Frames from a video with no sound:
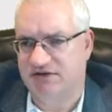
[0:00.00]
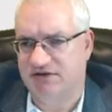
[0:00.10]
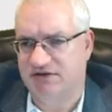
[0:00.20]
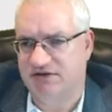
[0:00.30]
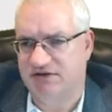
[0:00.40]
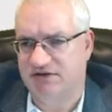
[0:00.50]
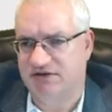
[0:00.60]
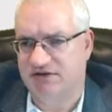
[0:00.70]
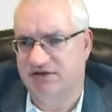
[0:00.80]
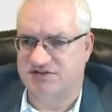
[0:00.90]
and I would say,
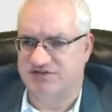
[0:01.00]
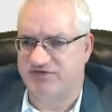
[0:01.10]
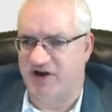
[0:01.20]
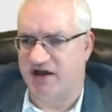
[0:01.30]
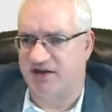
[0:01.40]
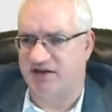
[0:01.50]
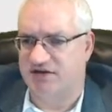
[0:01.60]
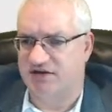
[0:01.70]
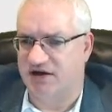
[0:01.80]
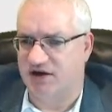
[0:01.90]
okay, that's
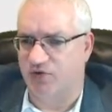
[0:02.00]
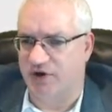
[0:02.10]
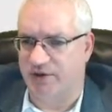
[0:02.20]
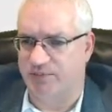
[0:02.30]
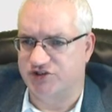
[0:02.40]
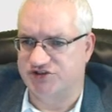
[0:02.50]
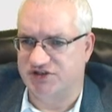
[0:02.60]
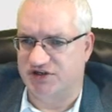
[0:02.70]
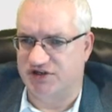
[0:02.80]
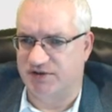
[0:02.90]
fine. We're going
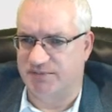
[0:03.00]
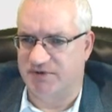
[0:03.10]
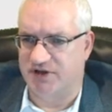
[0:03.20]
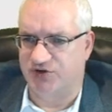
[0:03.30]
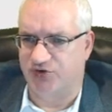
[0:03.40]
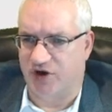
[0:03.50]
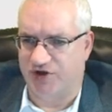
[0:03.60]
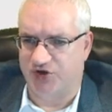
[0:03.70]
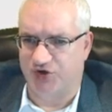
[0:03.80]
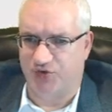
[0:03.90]
to push
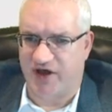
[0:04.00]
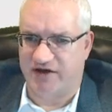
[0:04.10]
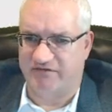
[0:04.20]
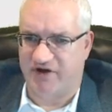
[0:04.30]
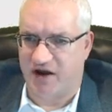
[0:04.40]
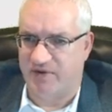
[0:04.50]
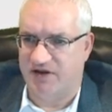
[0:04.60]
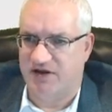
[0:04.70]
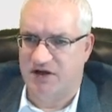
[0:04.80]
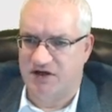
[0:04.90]
into our QA
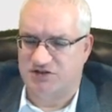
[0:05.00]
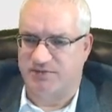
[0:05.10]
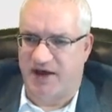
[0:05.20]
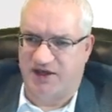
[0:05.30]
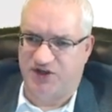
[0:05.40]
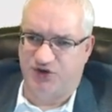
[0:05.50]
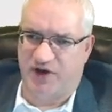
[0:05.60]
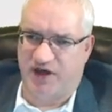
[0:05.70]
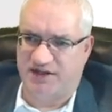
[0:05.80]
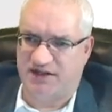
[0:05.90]
environment, so my
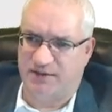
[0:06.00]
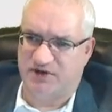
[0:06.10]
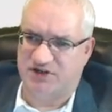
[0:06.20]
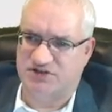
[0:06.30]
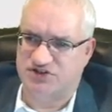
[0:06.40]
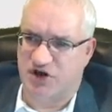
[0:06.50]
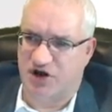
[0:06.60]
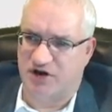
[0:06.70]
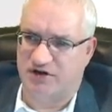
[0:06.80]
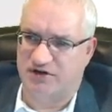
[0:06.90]
QA team can
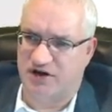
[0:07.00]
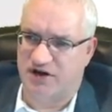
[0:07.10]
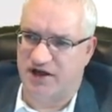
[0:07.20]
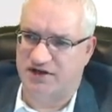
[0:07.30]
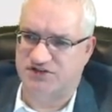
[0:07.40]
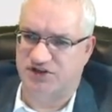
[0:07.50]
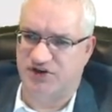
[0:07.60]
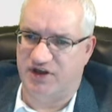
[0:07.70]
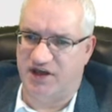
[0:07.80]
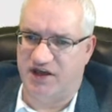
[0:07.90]
start
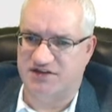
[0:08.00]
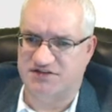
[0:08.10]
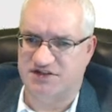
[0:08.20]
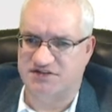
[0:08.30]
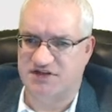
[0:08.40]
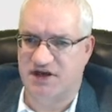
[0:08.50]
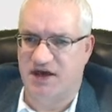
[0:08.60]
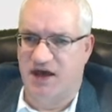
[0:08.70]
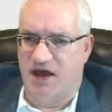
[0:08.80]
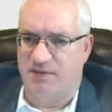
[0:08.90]
executing against this.
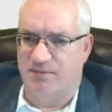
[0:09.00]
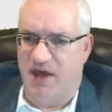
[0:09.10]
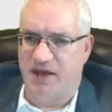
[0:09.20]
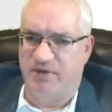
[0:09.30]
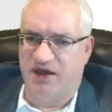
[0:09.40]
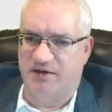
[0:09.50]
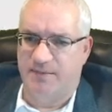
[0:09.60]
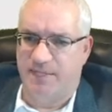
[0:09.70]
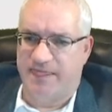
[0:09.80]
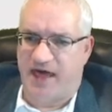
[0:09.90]
And
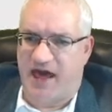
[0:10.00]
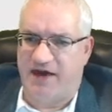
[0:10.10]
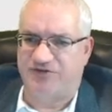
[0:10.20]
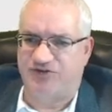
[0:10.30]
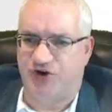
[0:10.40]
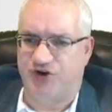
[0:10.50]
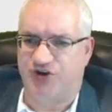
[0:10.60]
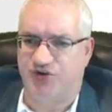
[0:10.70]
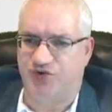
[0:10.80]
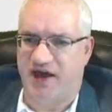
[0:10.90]
maybe after
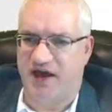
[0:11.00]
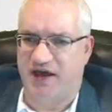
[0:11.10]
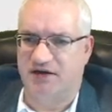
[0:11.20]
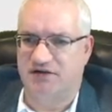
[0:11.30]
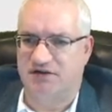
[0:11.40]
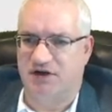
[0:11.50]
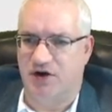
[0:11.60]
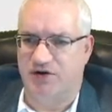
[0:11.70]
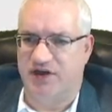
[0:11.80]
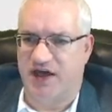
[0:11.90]
QA
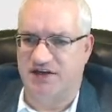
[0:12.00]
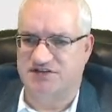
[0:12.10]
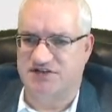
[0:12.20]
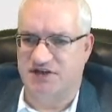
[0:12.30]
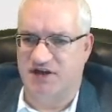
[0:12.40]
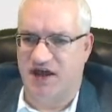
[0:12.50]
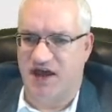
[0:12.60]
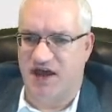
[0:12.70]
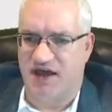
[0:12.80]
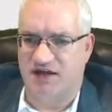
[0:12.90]
okays it
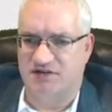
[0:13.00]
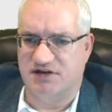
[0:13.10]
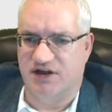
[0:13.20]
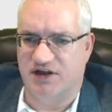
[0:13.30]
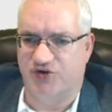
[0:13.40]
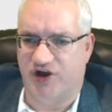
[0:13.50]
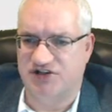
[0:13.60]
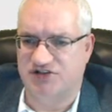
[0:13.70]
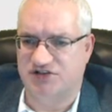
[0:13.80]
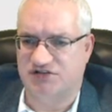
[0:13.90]
and
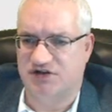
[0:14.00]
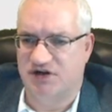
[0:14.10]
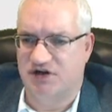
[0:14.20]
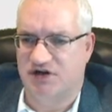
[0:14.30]
integration